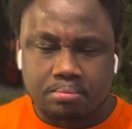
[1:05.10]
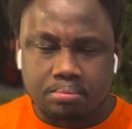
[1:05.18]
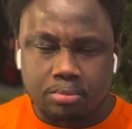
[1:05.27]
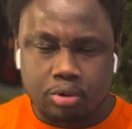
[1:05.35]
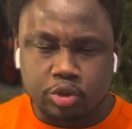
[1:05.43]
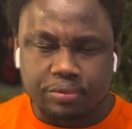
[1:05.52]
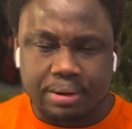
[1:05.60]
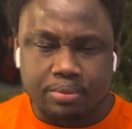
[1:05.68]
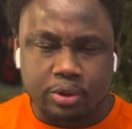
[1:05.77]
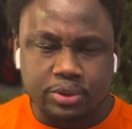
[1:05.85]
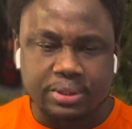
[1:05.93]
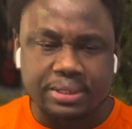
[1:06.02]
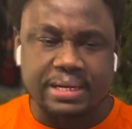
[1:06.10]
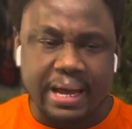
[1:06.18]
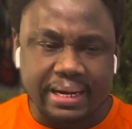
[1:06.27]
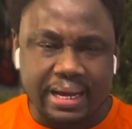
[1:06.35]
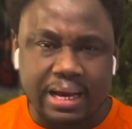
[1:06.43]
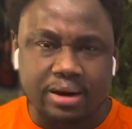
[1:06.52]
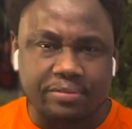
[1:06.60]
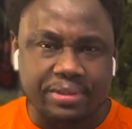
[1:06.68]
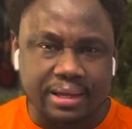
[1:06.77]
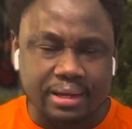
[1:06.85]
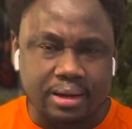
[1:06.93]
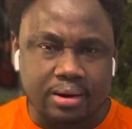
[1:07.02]
most of them also died out of
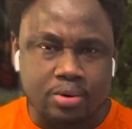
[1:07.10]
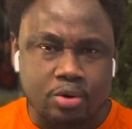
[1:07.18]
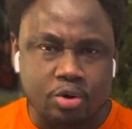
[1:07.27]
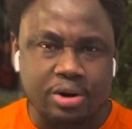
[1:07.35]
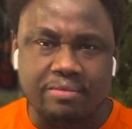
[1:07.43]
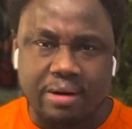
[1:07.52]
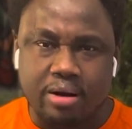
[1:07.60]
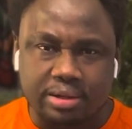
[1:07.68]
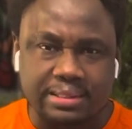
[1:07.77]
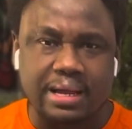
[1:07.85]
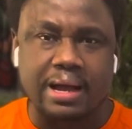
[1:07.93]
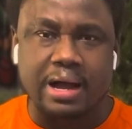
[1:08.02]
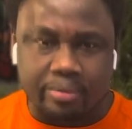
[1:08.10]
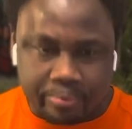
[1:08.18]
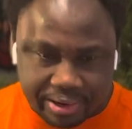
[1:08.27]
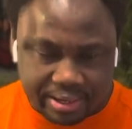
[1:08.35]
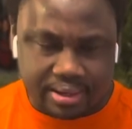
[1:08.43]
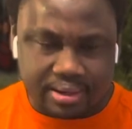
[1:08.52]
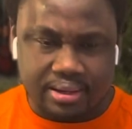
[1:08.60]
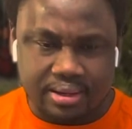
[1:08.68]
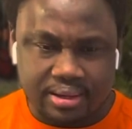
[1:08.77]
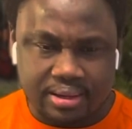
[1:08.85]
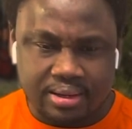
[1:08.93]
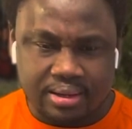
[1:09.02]
the coronavirus outbreak.
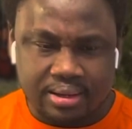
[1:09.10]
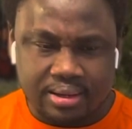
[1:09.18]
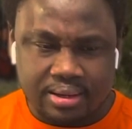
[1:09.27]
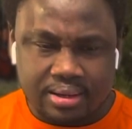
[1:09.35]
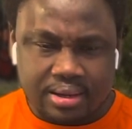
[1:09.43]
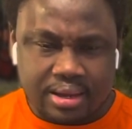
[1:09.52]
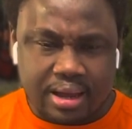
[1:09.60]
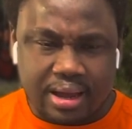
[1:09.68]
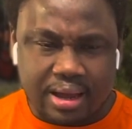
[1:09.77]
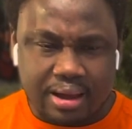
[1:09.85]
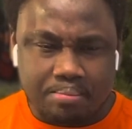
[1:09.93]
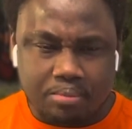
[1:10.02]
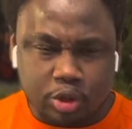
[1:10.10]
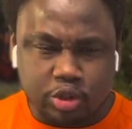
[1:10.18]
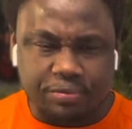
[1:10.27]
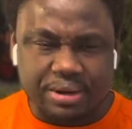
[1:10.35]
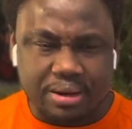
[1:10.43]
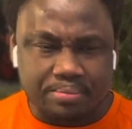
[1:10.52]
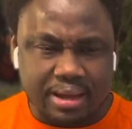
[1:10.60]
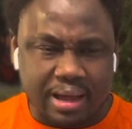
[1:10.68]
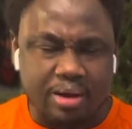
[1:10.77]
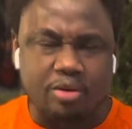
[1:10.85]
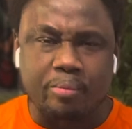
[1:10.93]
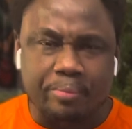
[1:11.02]
Uh, most of them
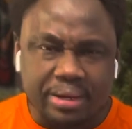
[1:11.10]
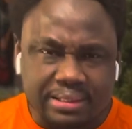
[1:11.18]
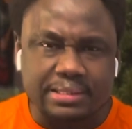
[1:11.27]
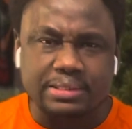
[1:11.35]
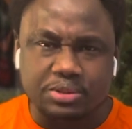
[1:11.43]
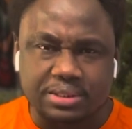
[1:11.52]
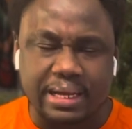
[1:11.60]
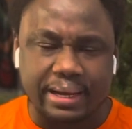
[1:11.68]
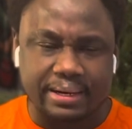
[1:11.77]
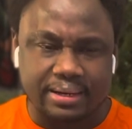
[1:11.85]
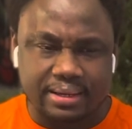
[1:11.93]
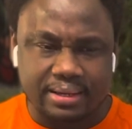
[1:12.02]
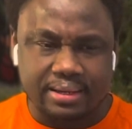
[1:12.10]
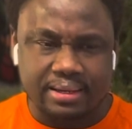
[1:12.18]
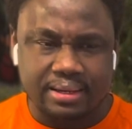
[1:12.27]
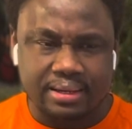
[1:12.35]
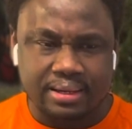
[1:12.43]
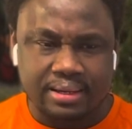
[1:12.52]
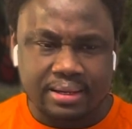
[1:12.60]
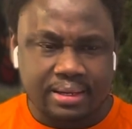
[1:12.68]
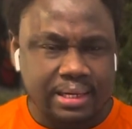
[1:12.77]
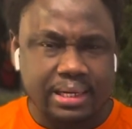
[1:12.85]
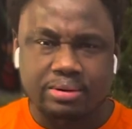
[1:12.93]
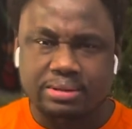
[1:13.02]
are committed suicide.
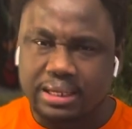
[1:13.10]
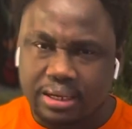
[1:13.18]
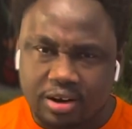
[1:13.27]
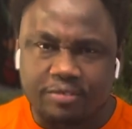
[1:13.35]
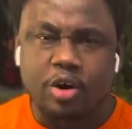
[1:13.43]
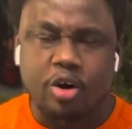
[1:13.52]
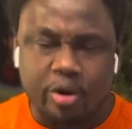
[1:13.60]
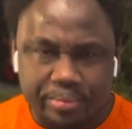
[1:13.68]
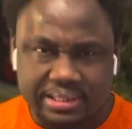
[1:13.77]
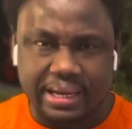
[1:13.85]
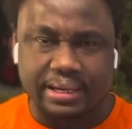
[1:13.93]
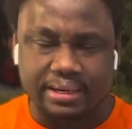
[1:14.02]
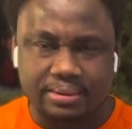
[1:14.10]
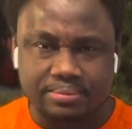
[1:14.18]
There was a lot of homicide.